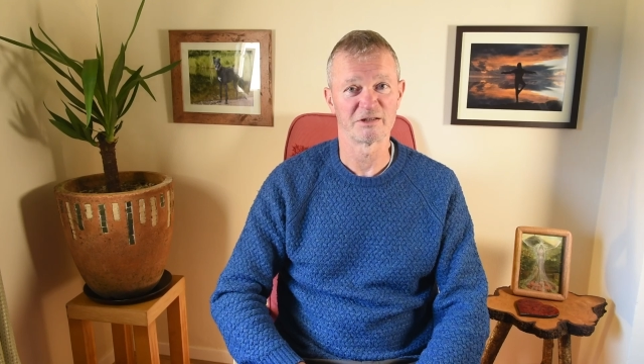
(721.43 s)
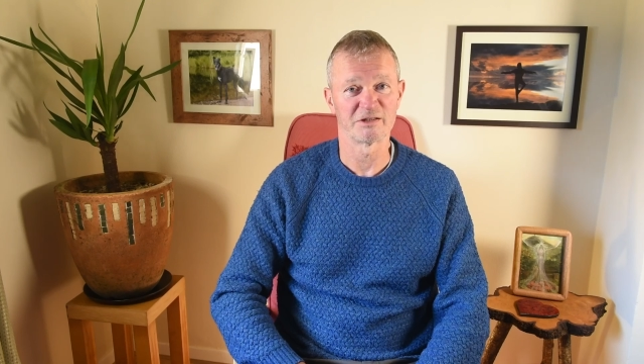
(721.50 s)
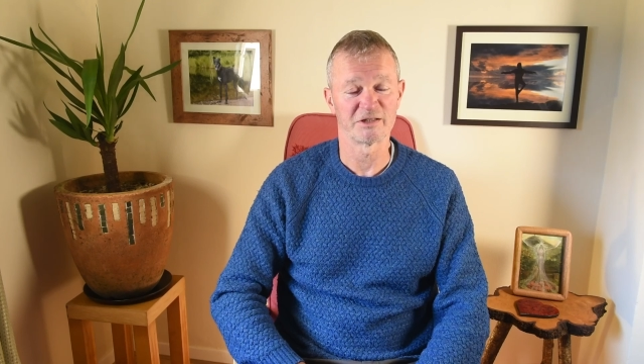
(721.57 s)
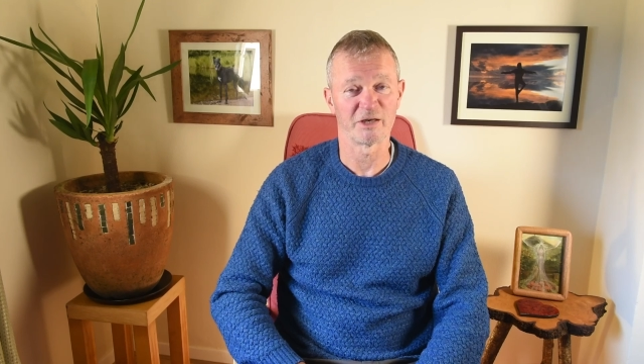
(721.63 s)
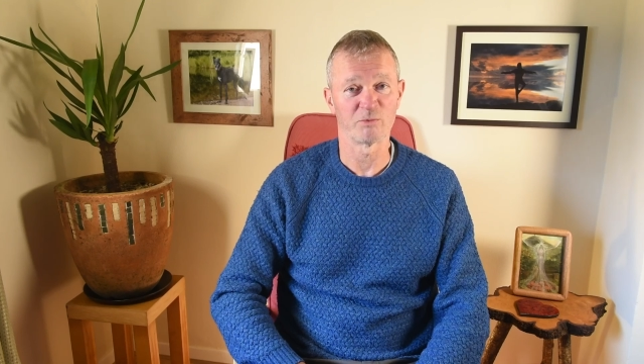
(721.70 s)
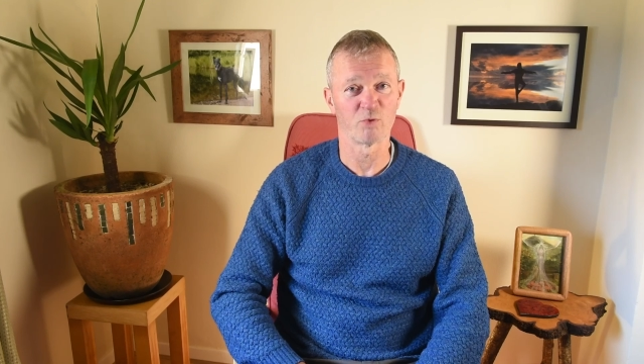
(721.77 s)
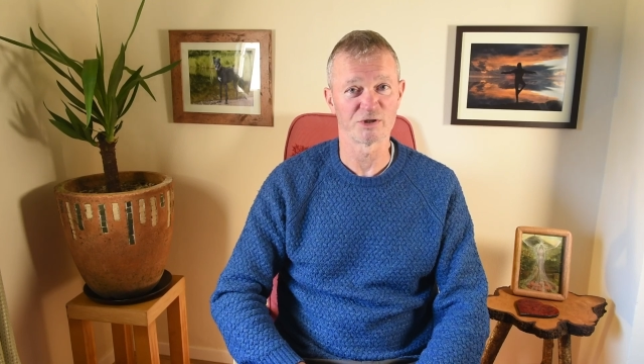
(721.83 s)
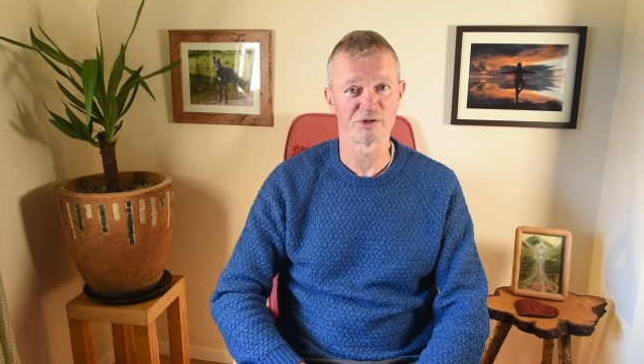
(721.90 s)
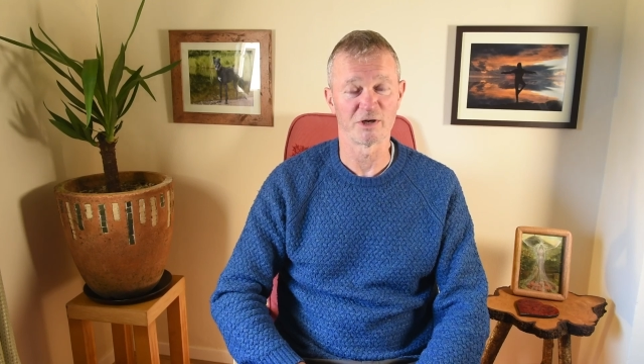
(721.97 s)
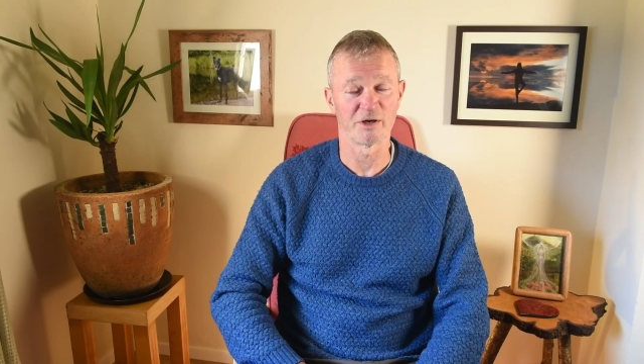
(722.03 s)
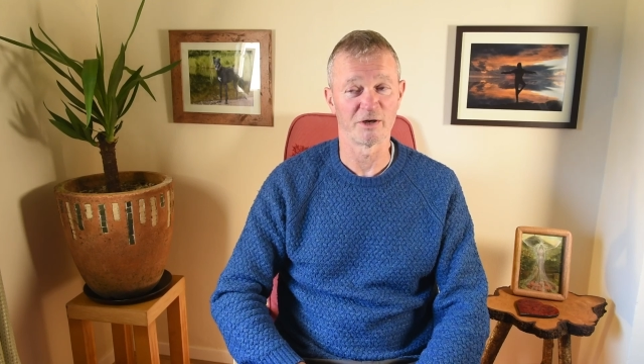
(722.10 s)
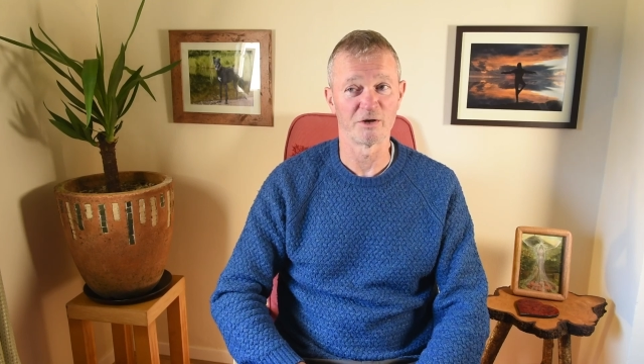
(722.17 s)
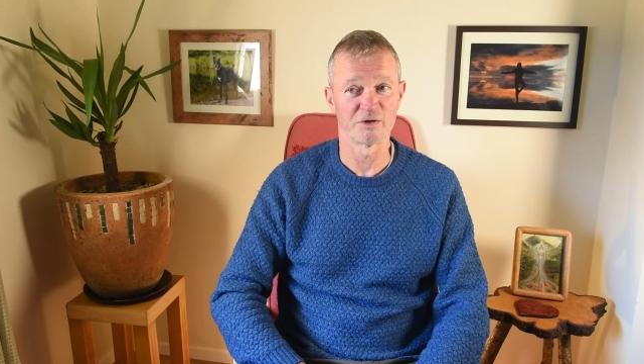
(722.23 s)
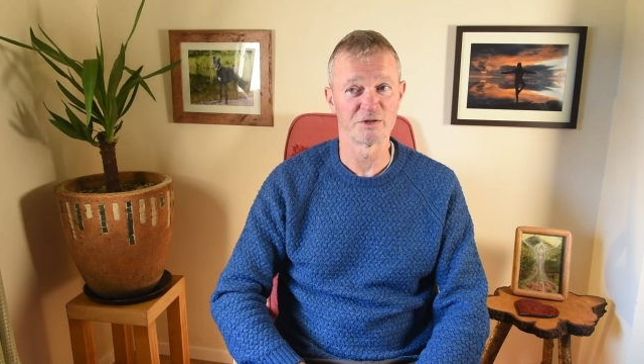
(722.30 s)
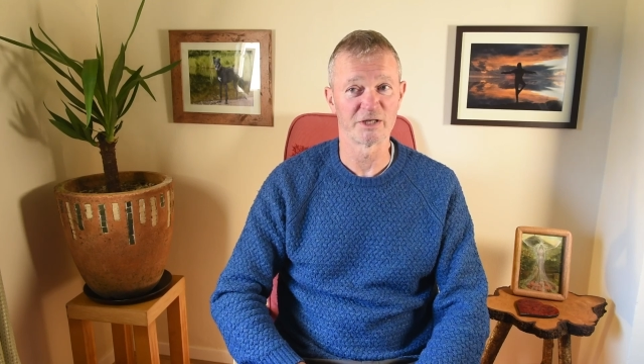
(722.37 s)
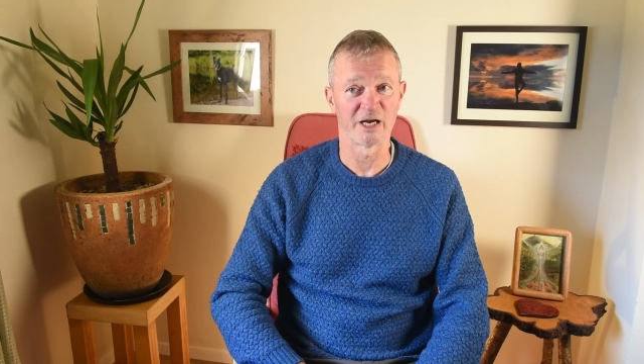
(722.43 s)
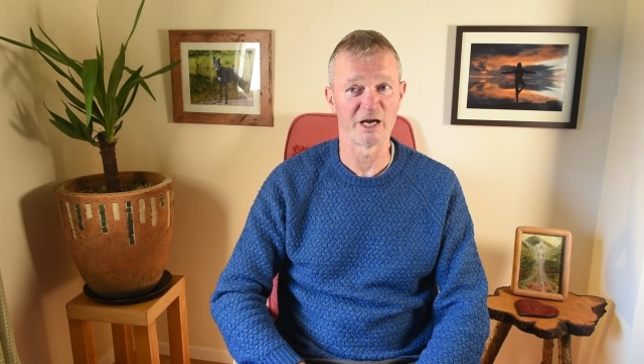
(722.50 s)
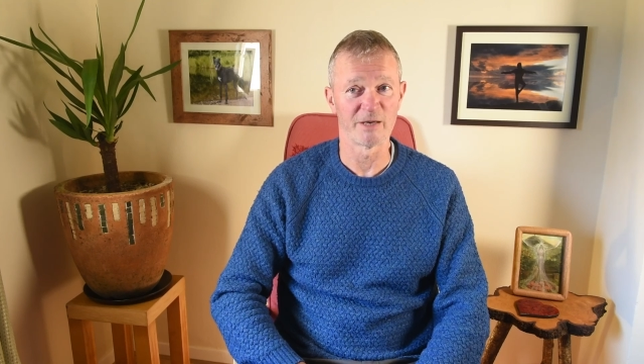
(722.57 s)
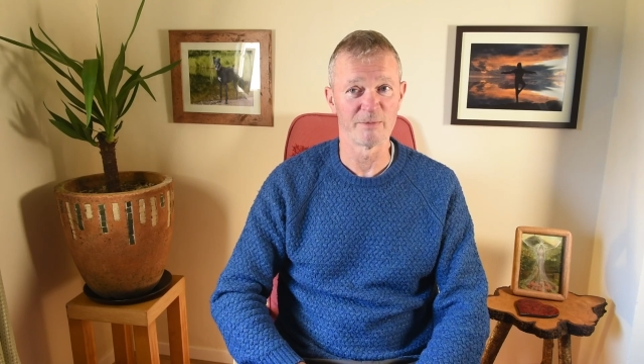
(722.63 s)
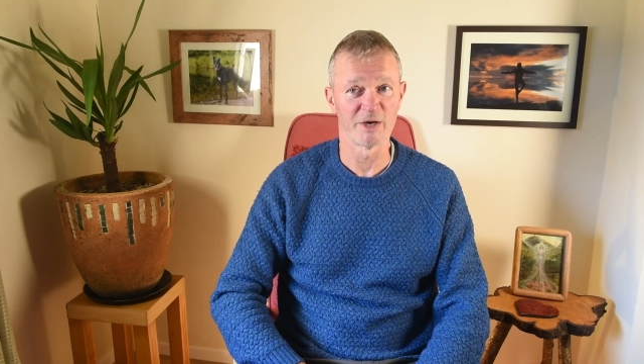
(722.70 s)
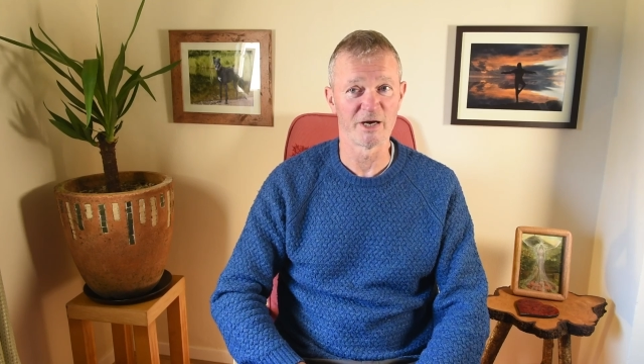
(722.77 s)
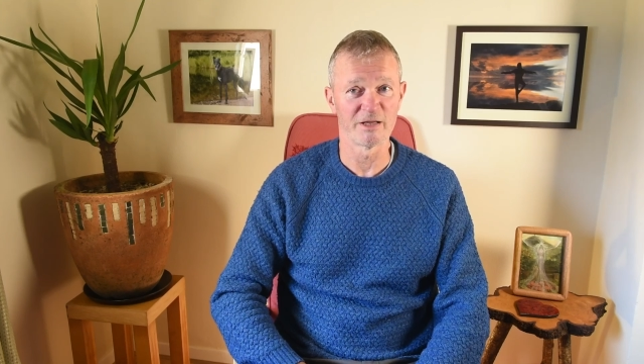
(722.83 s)
It wasn't at a good
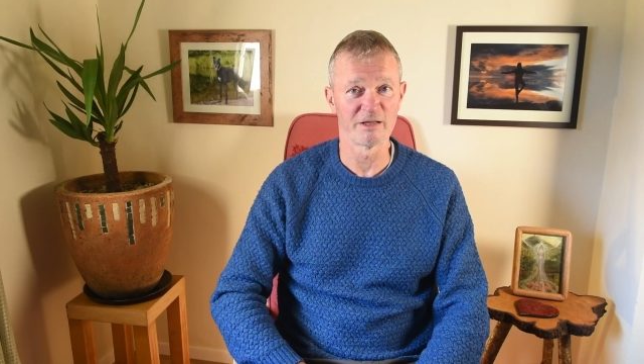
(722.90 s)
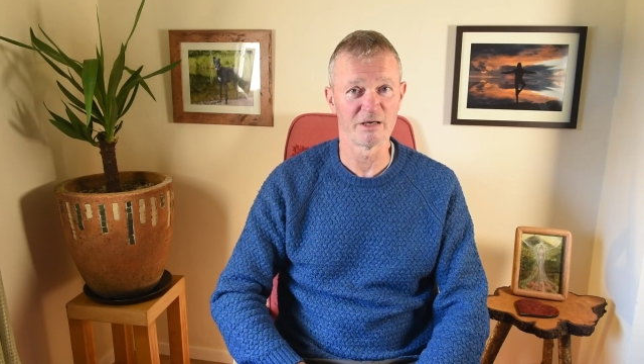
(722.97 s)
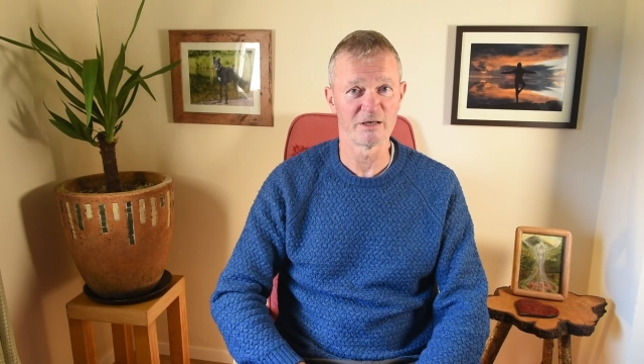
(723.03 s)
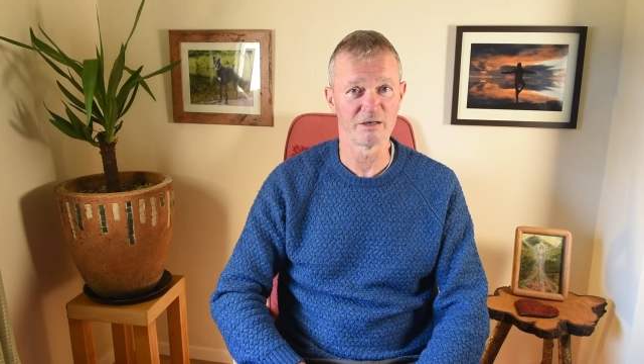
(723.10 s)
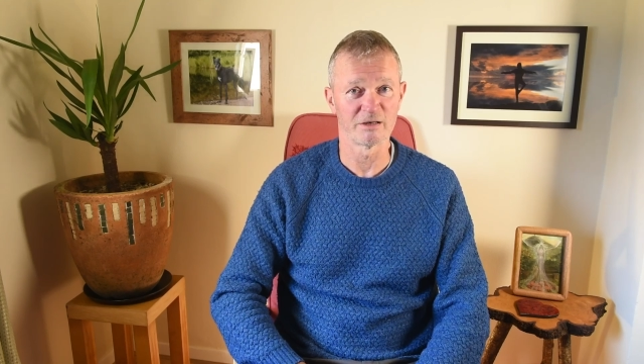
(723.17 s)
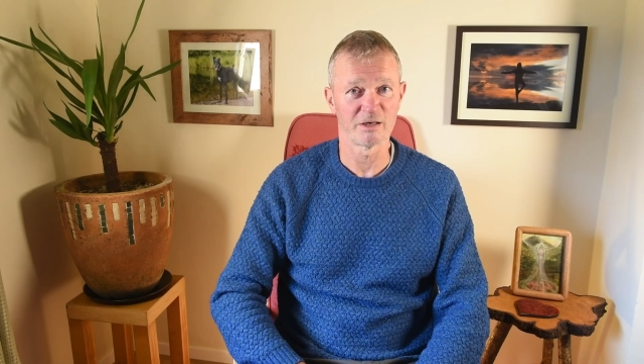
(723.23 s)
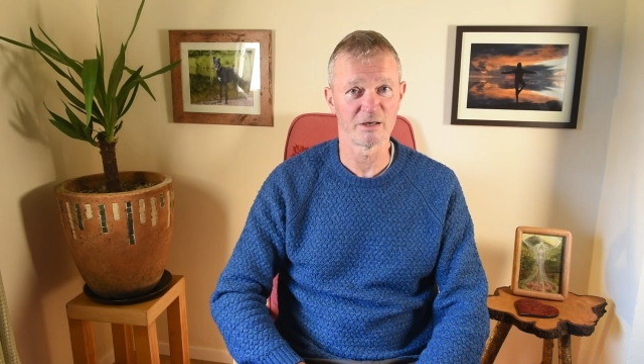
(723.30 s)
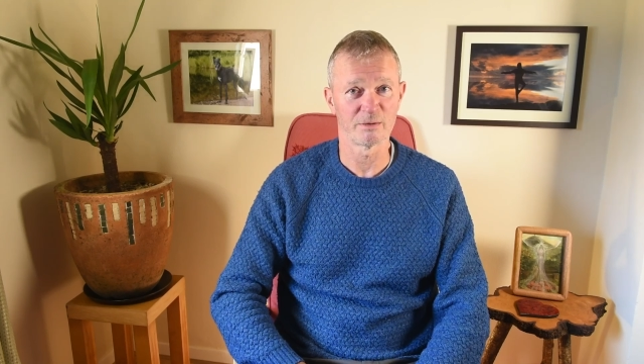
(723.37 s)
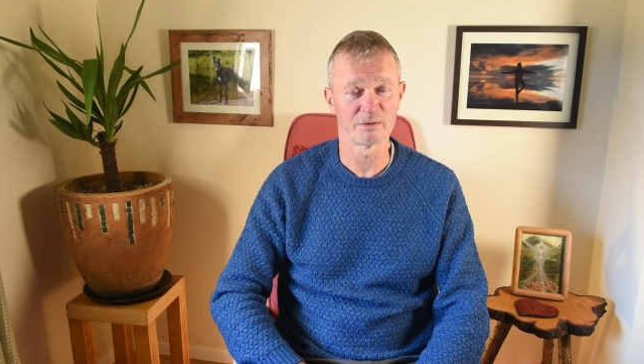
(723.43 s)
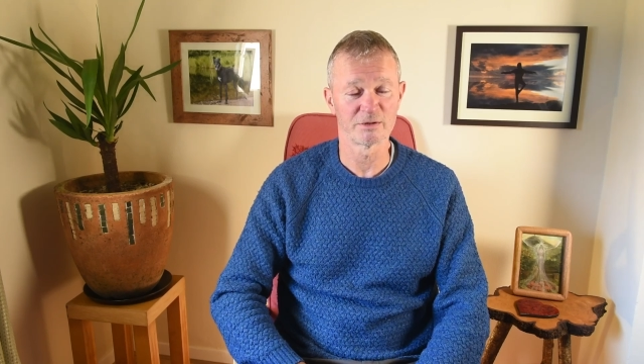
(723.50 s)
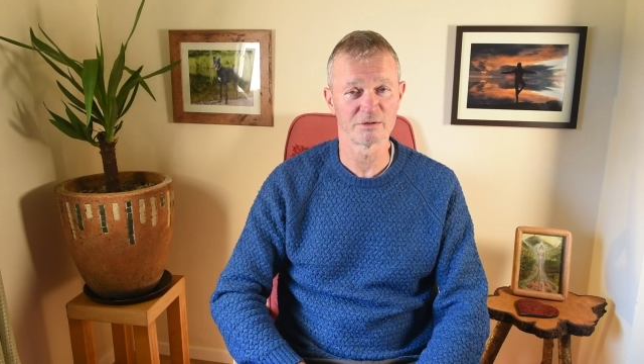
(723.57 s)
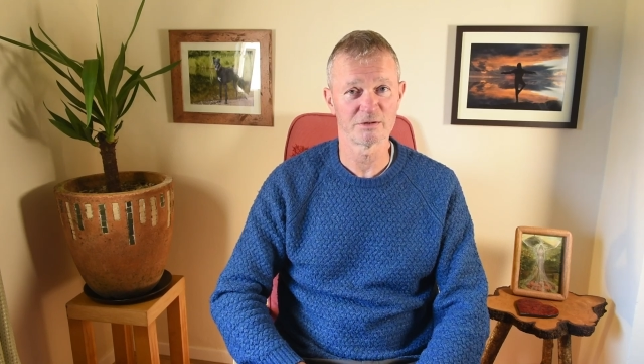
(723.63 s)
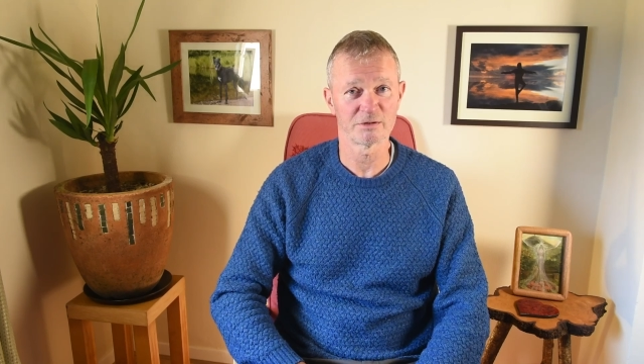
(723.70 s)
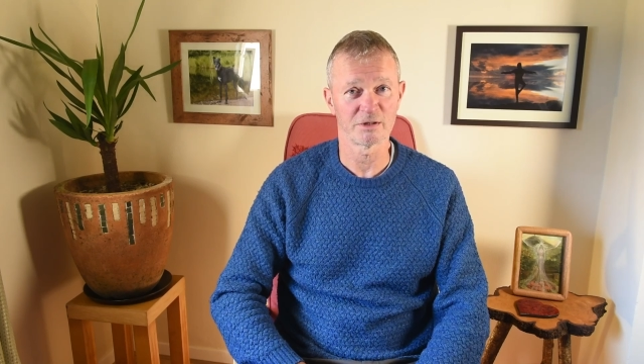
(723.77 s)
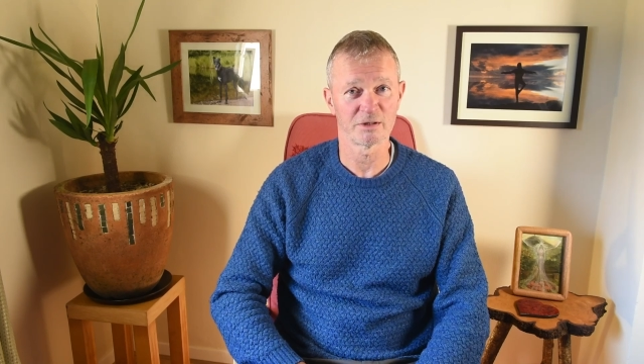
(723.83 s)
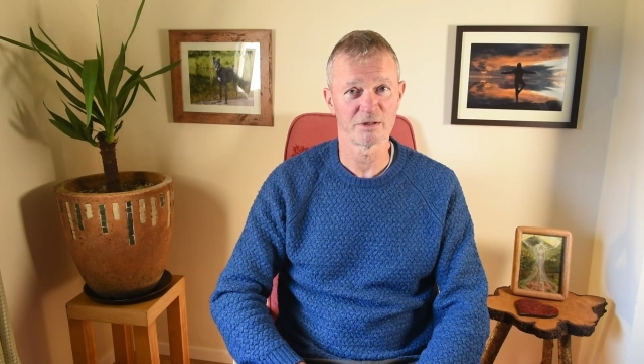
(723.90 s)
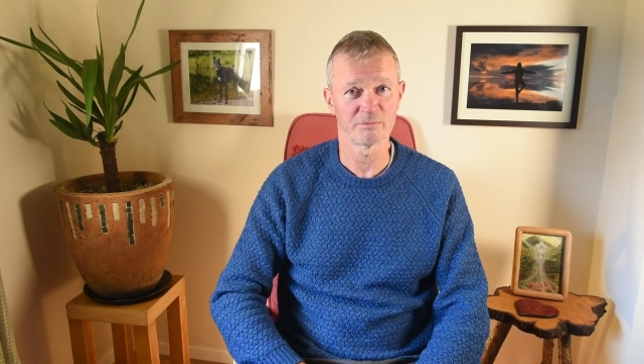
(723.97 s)
time either. I was